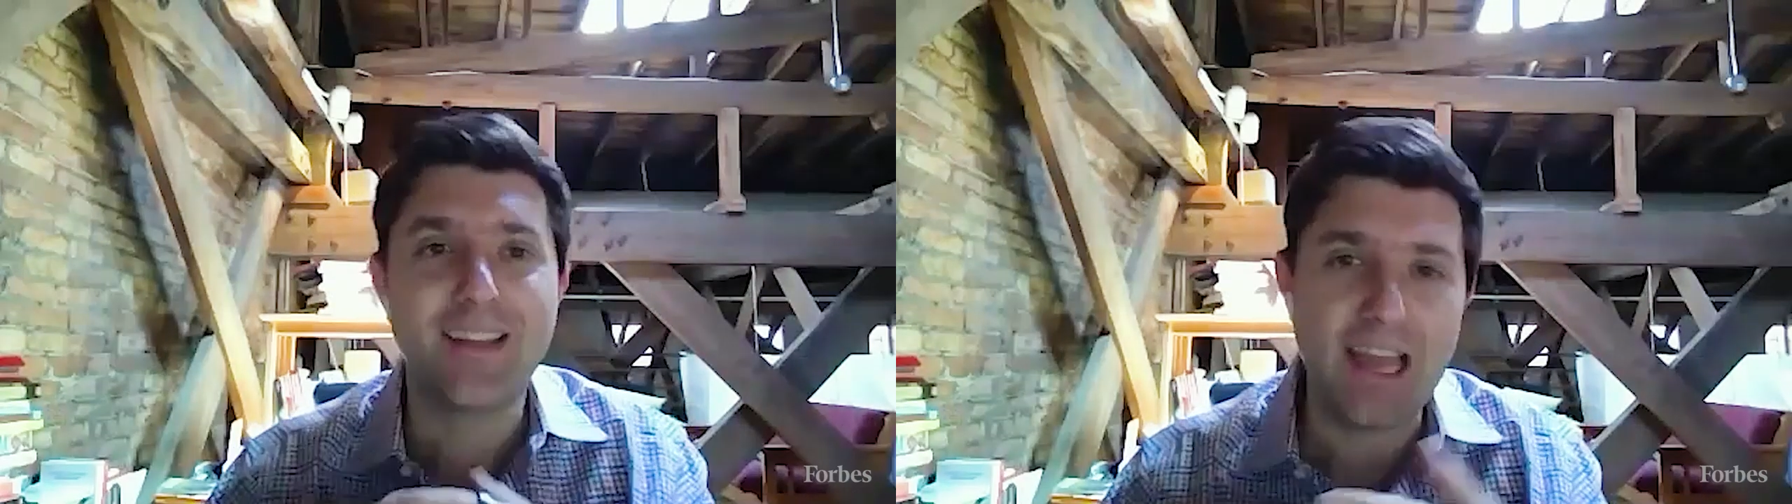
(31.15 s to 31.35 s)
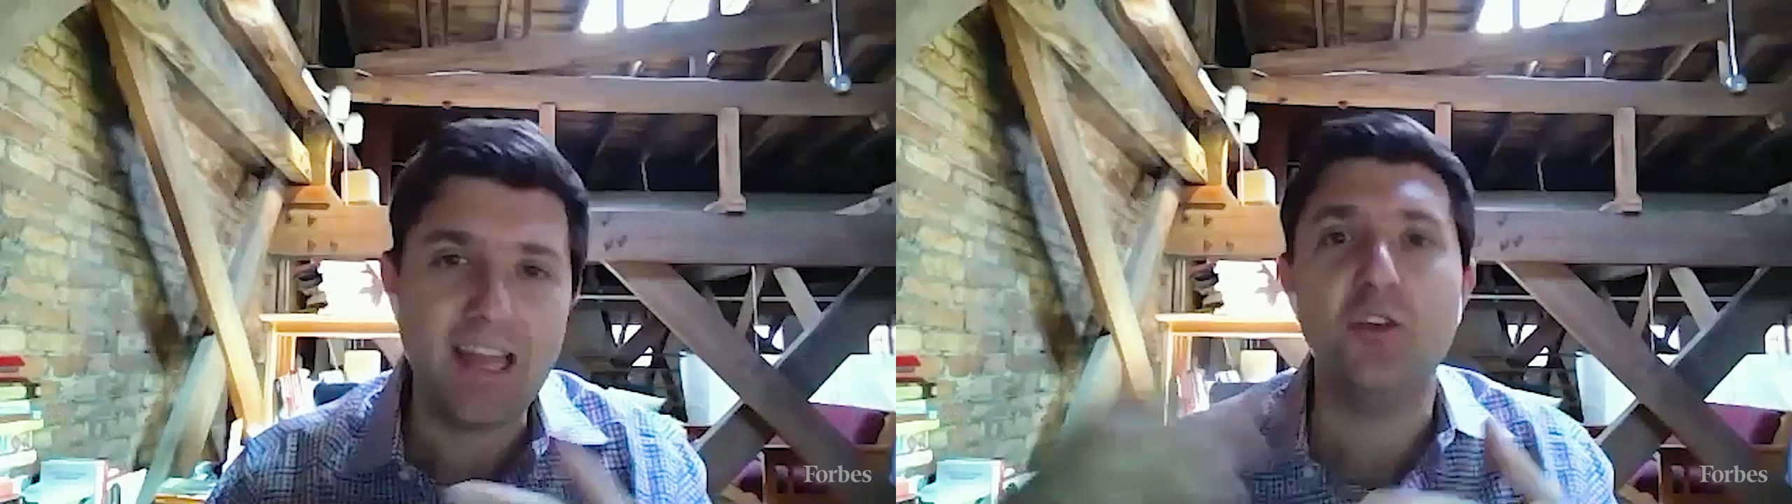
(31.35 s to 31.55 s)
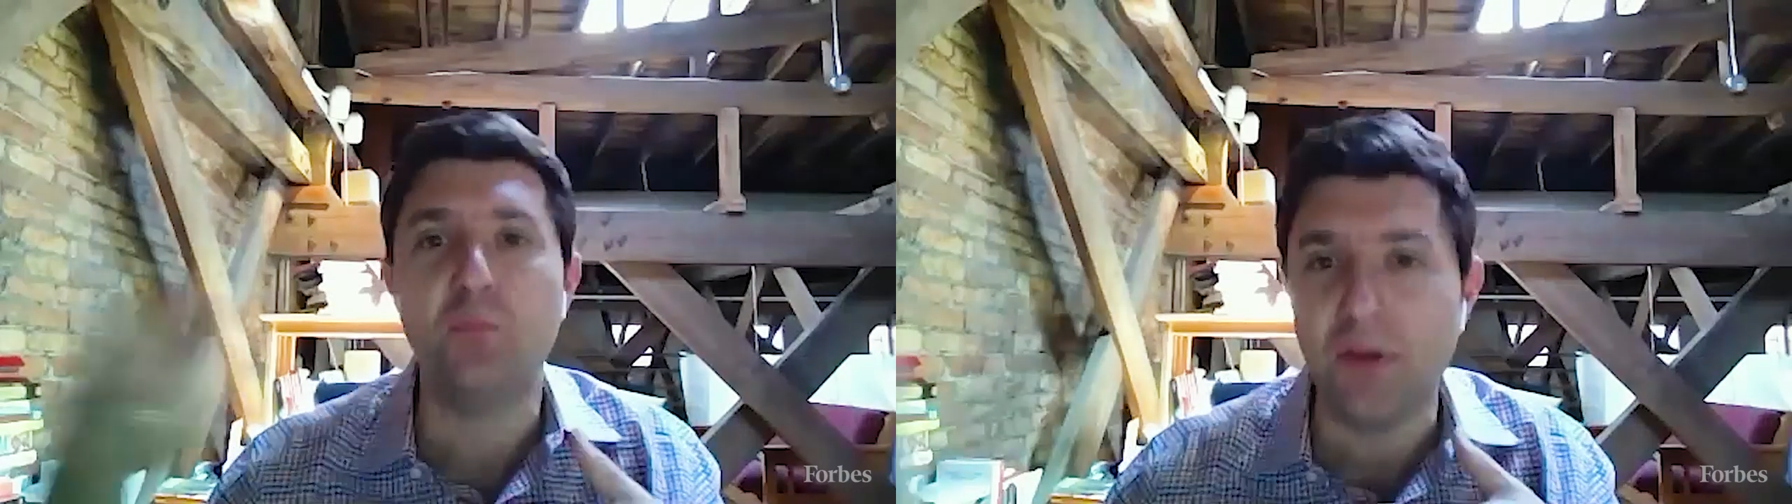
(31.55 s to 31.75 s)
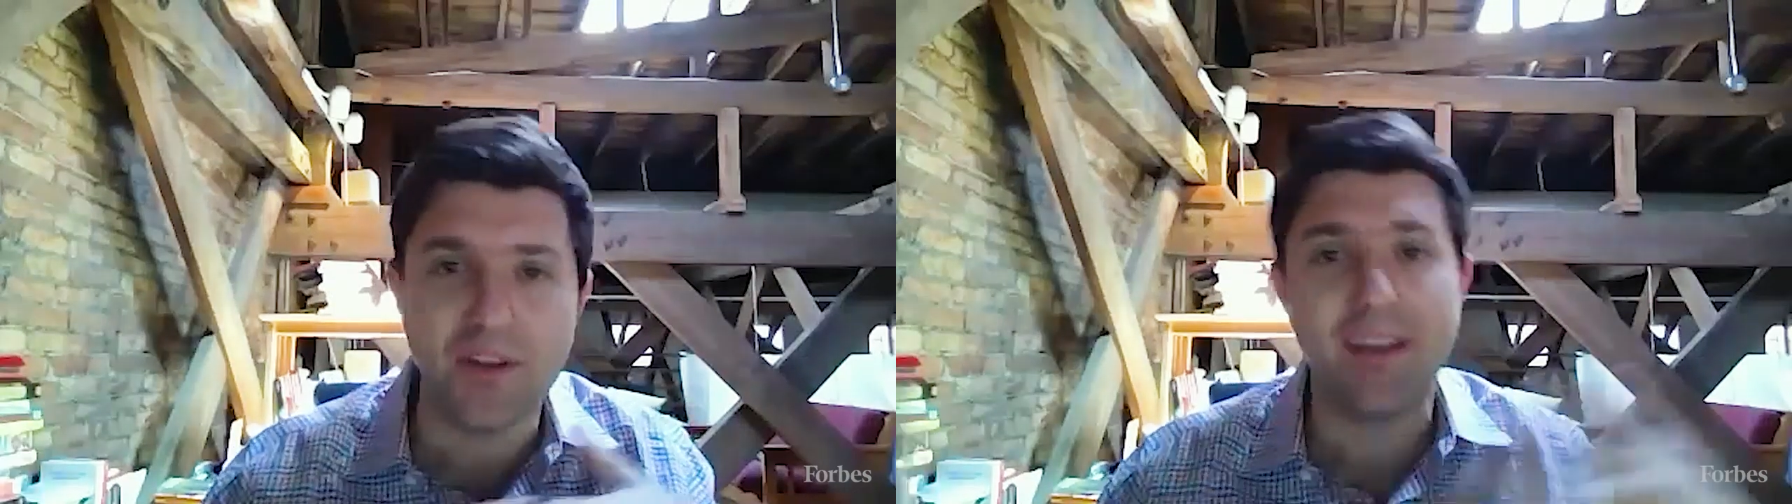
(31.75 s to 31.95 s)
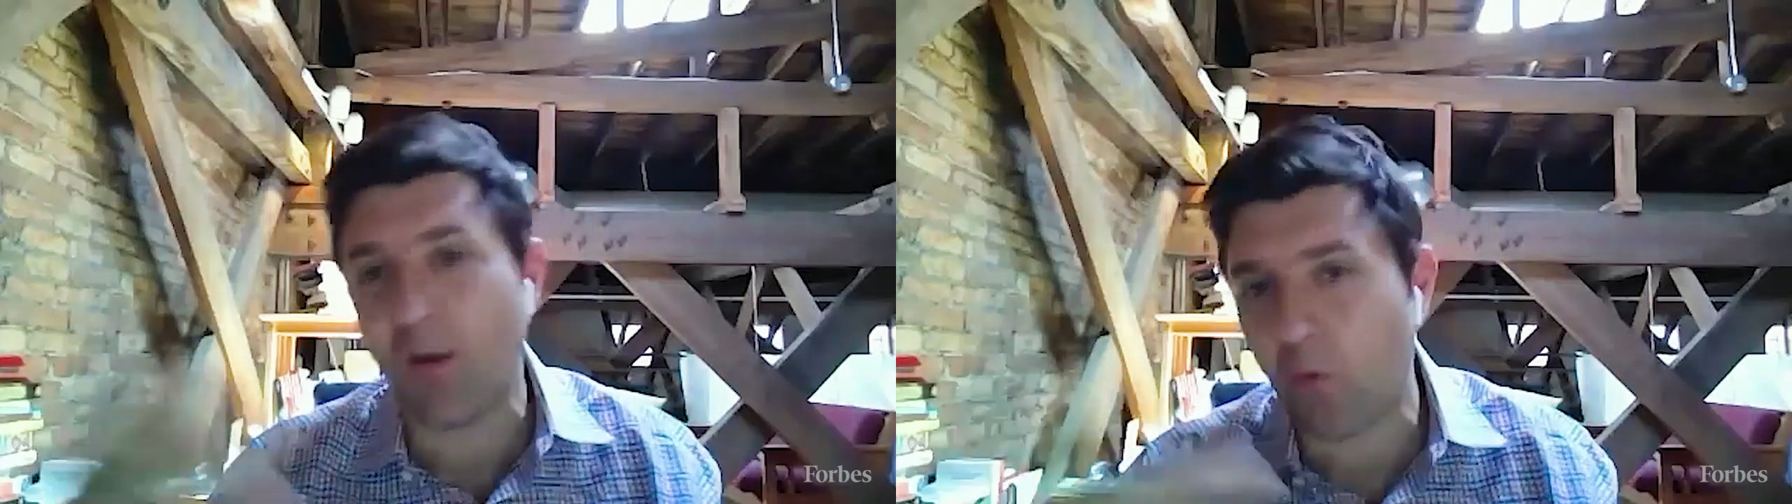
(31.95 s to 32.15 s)
Can you build a
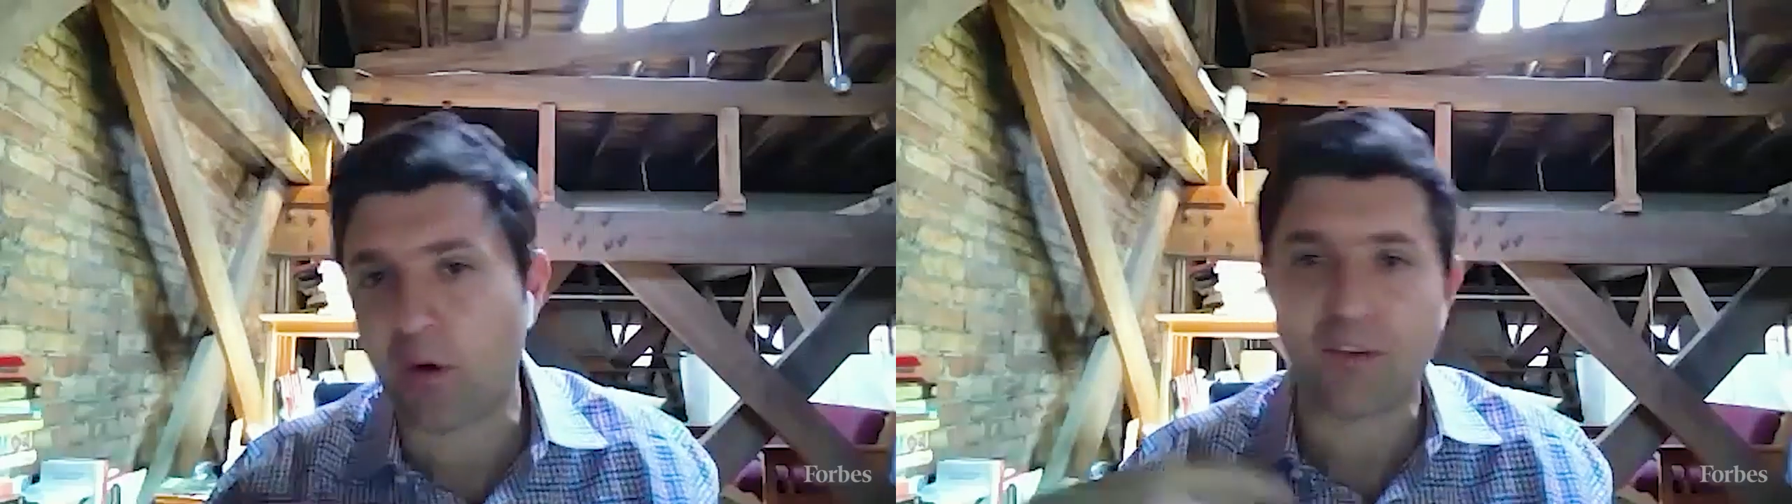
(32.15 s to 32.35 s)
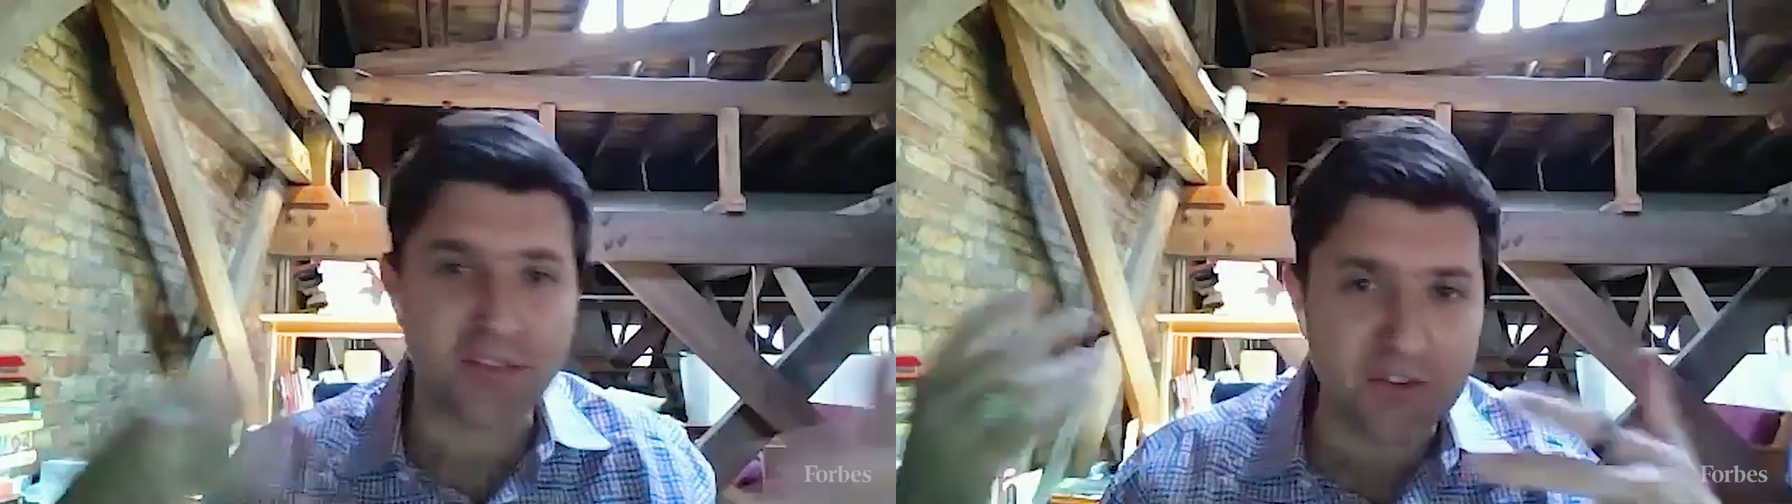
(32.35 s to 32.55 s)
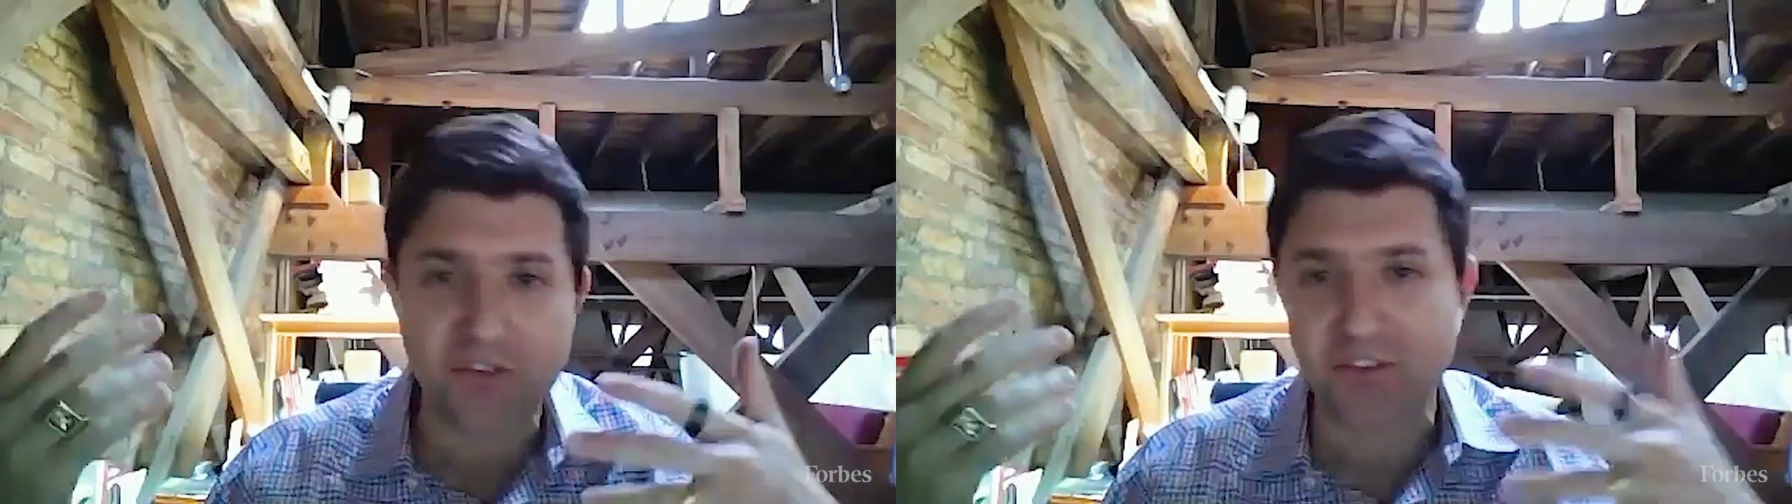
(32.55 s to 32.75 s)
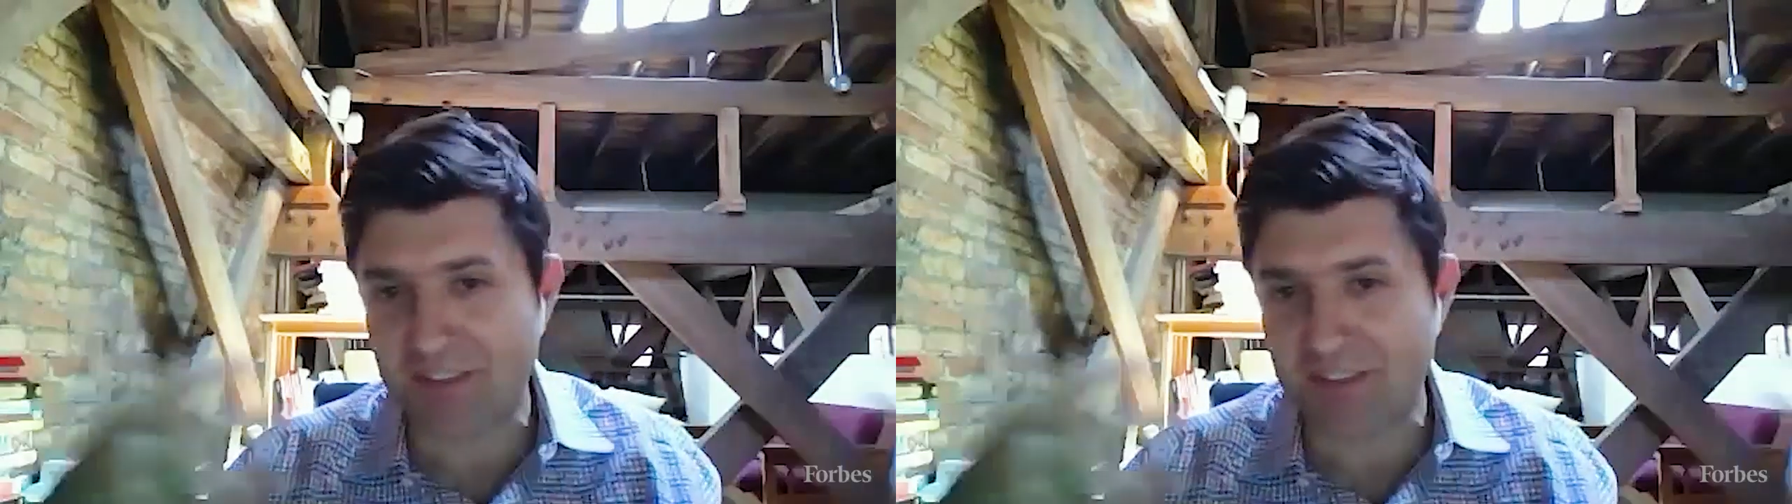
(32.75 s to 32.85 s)
network of scooters